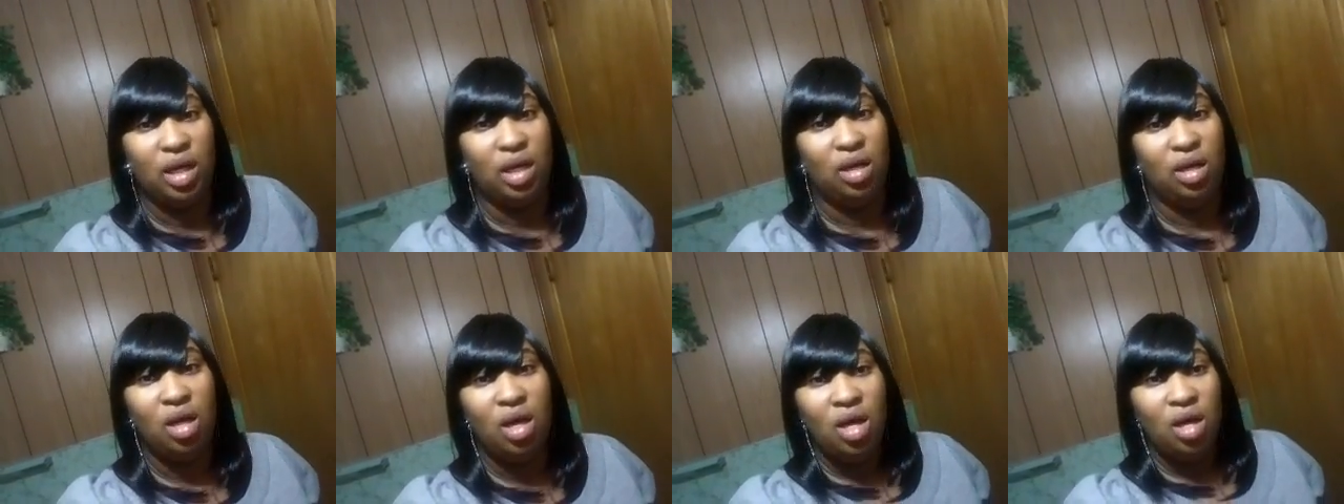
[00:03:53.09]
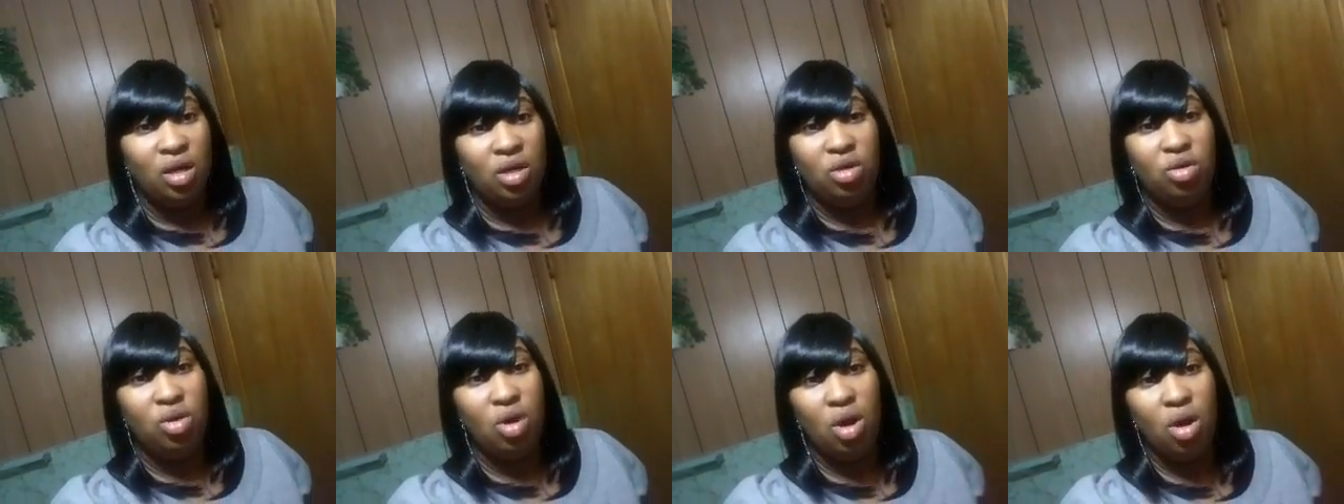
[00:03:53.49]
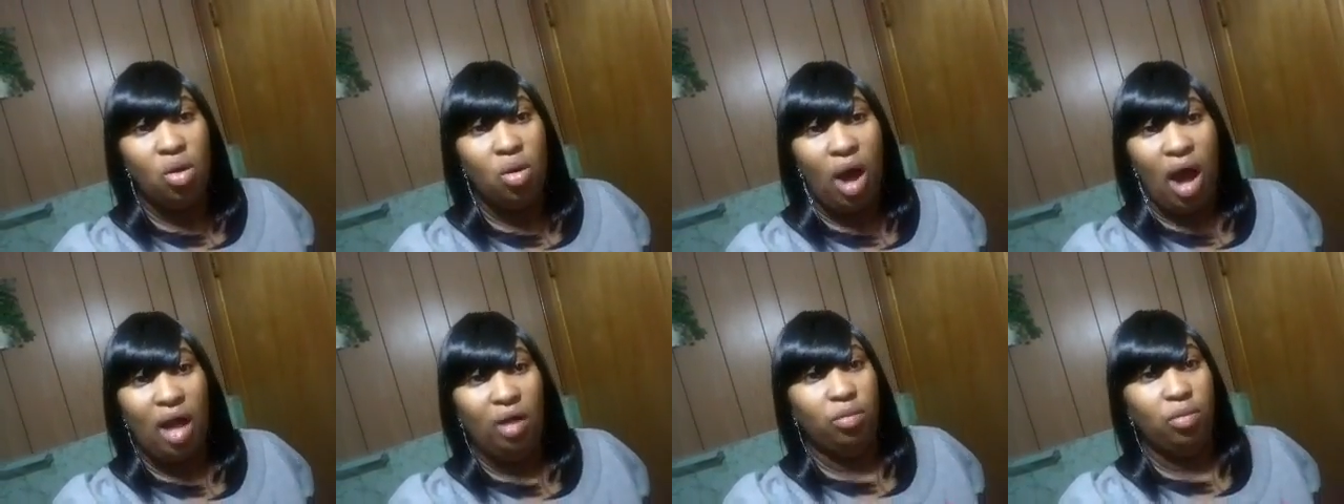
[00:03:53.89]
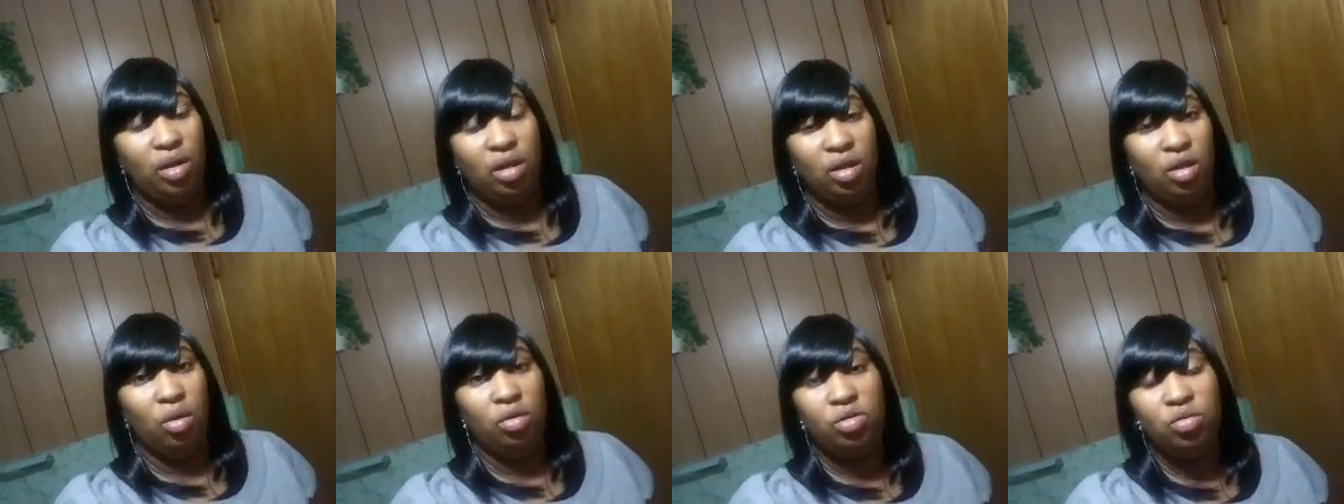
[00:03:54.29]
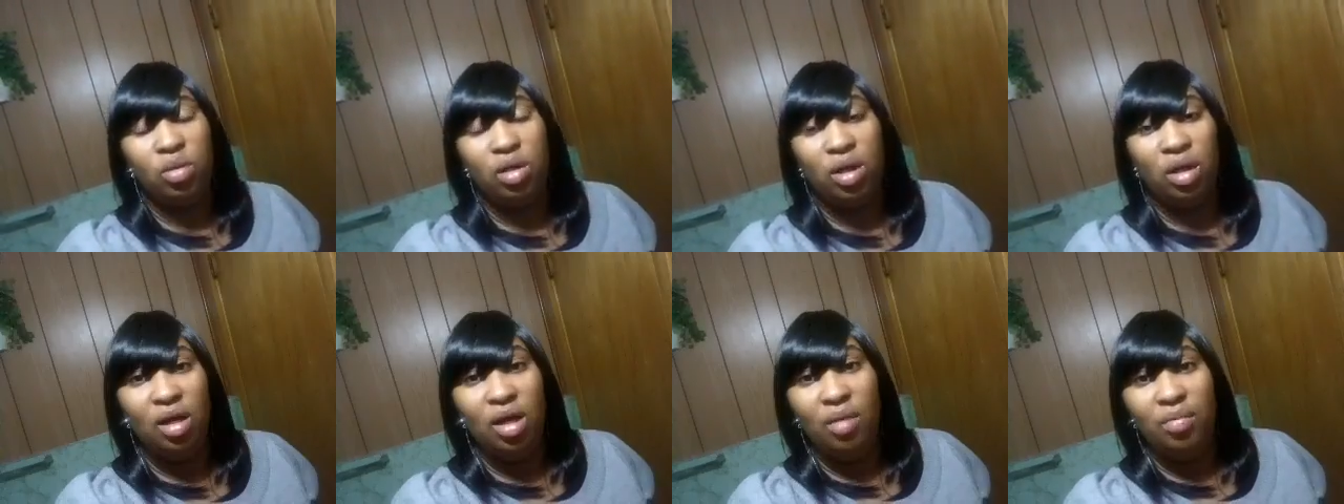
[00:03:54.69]
and you know, I'd rather go to
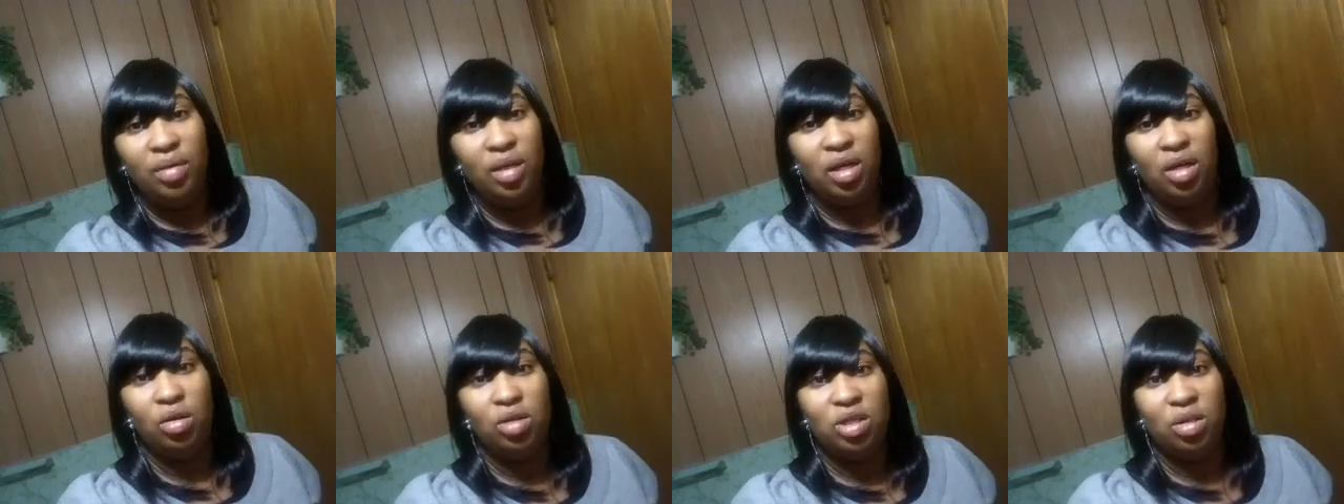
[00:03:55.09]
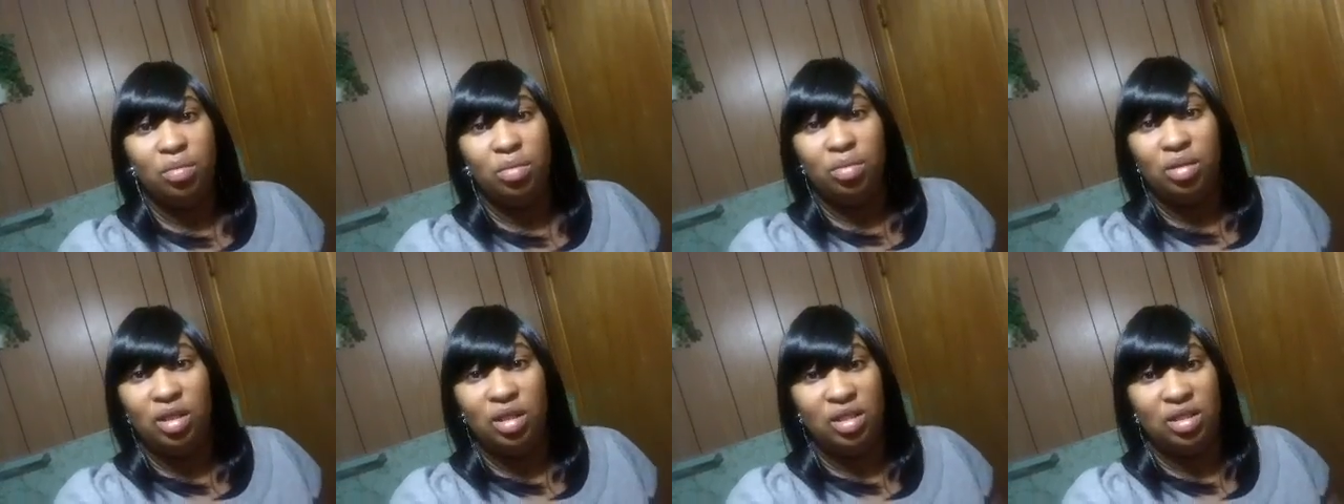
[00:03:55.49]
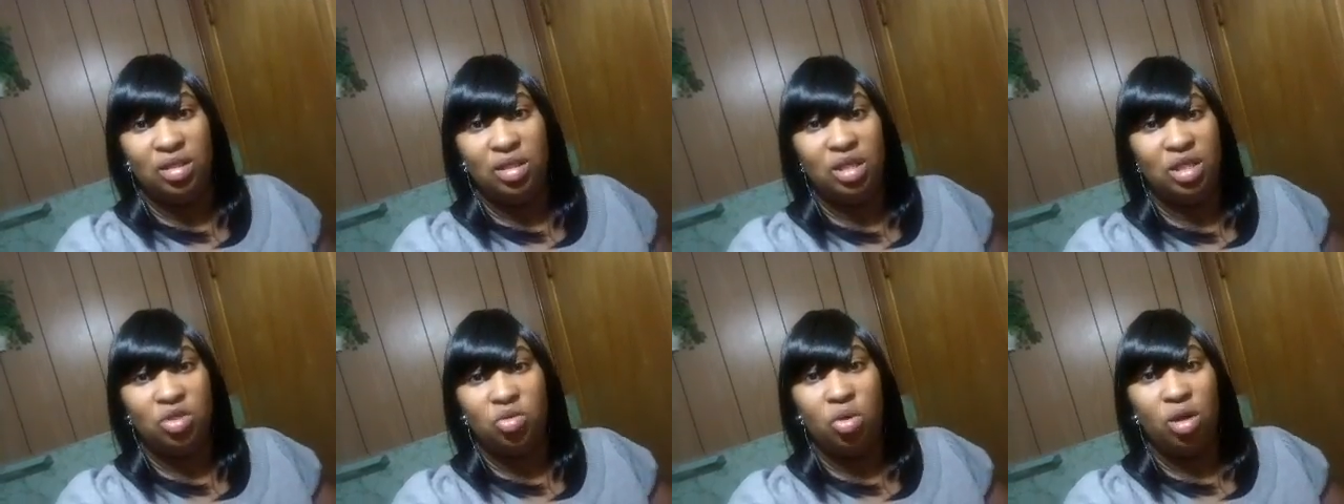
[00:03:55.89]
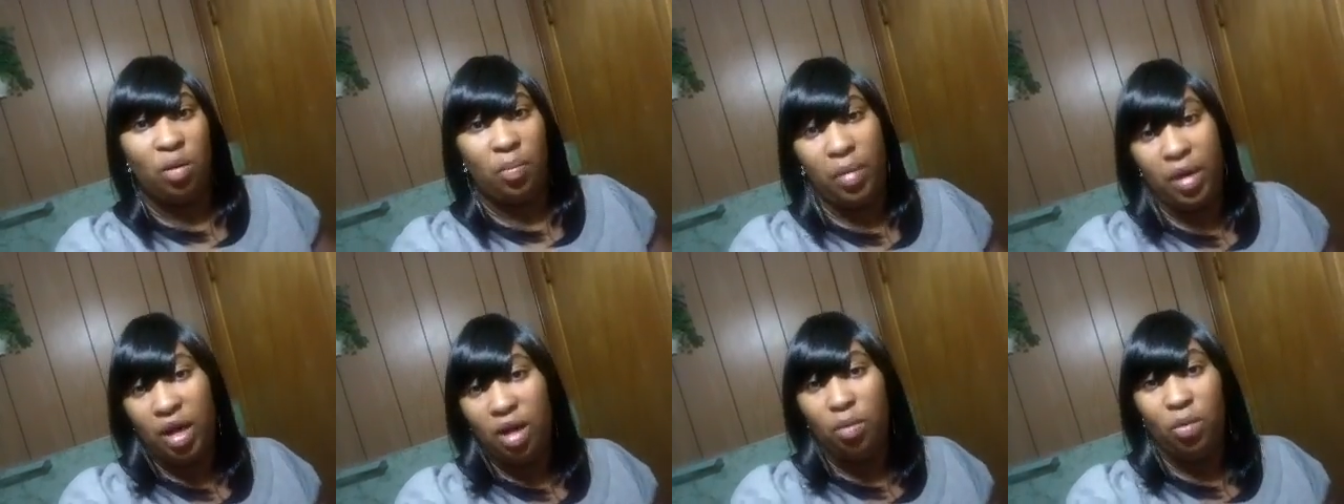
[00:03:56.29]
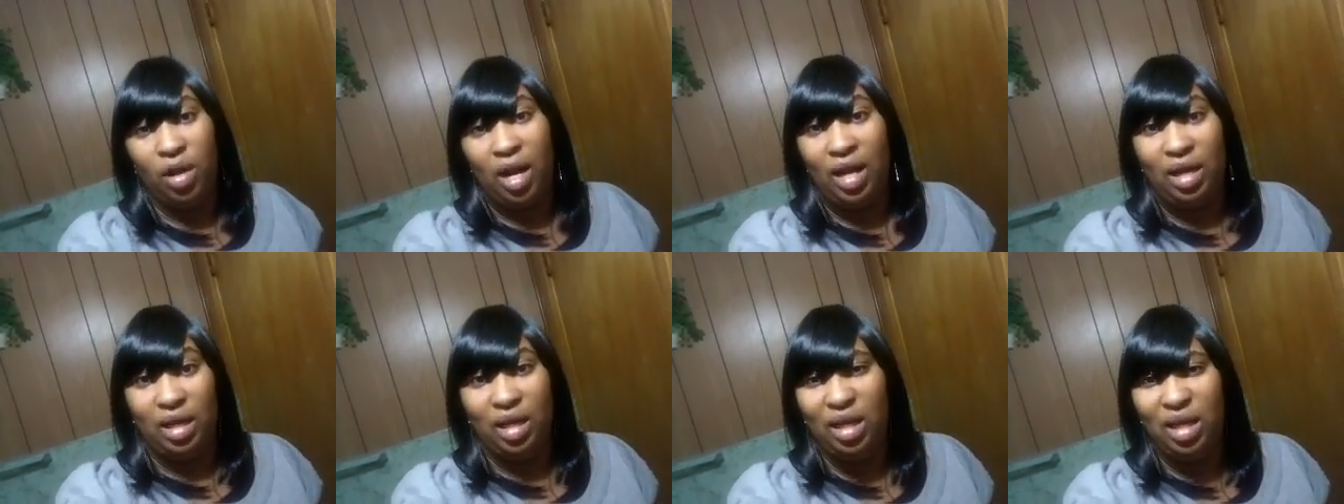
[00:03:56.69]
a club than to go to this this store to pick up
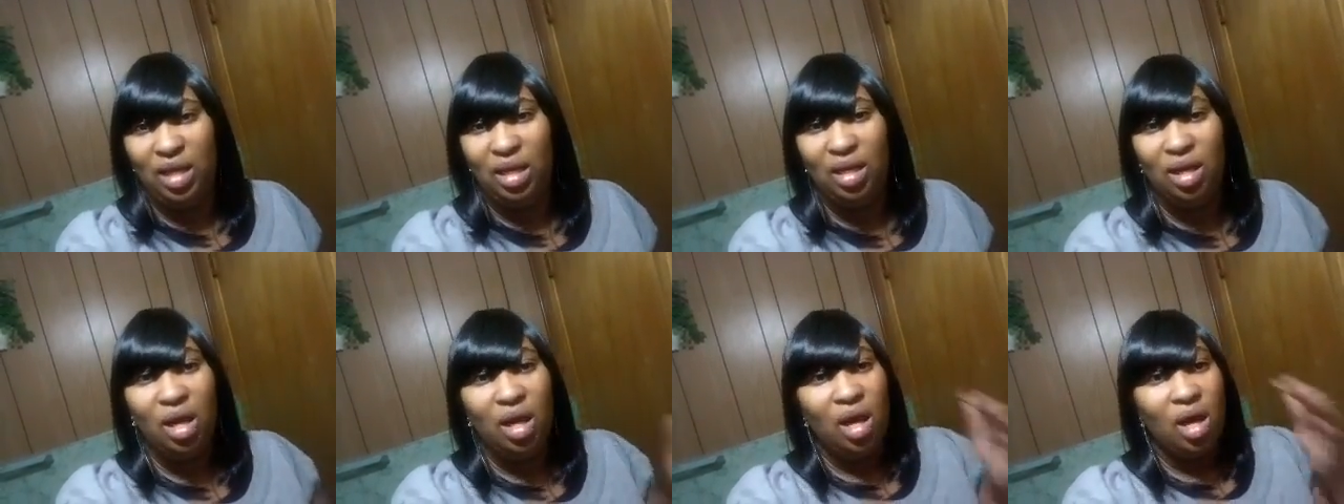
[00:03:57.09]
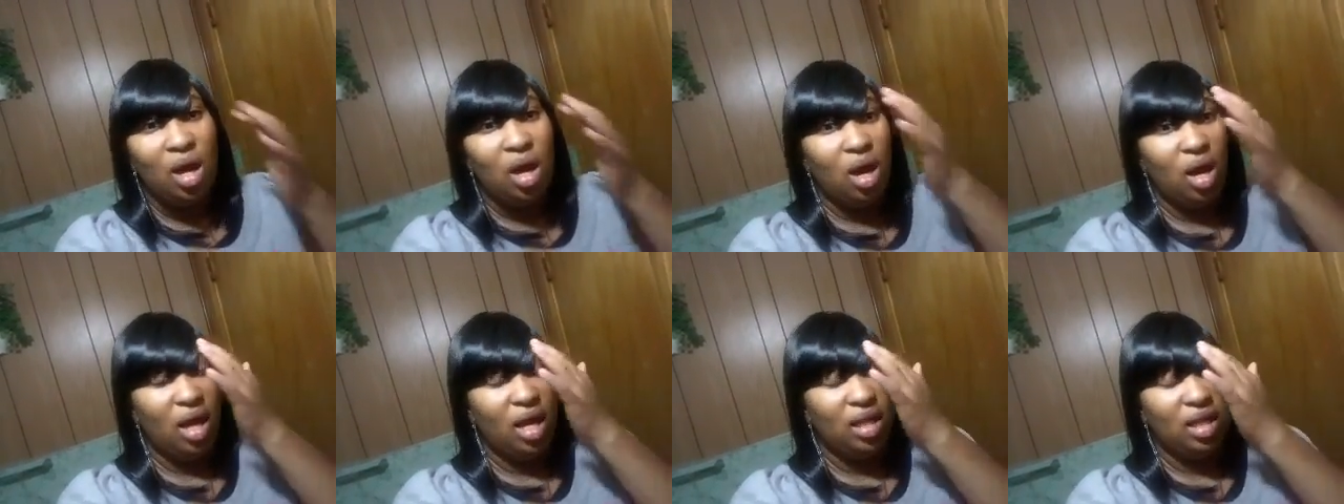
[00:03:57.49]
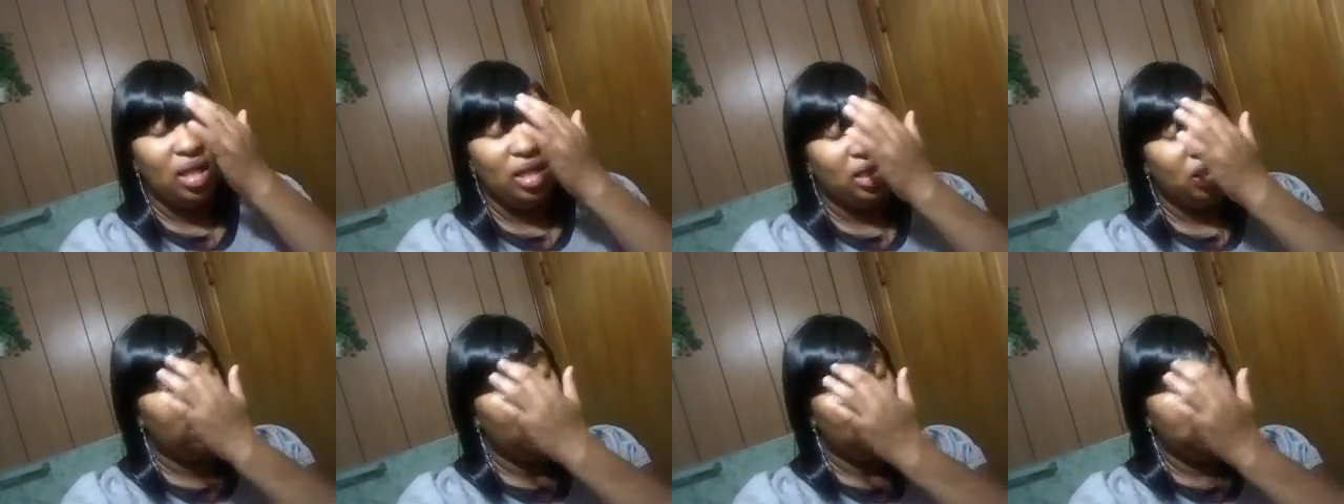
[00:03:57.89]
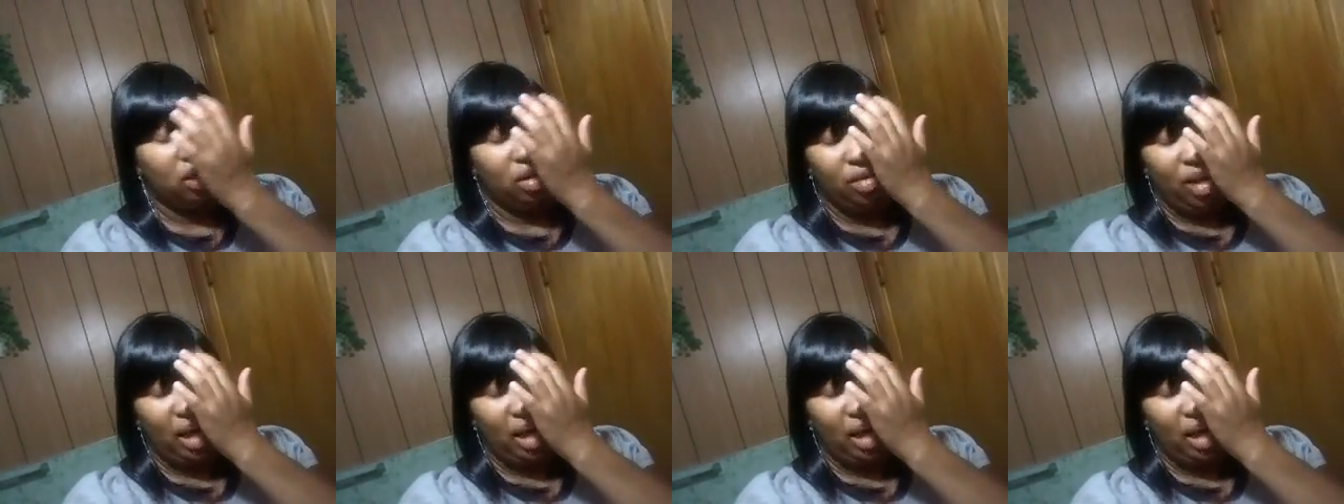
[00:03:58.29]
what I need. And this just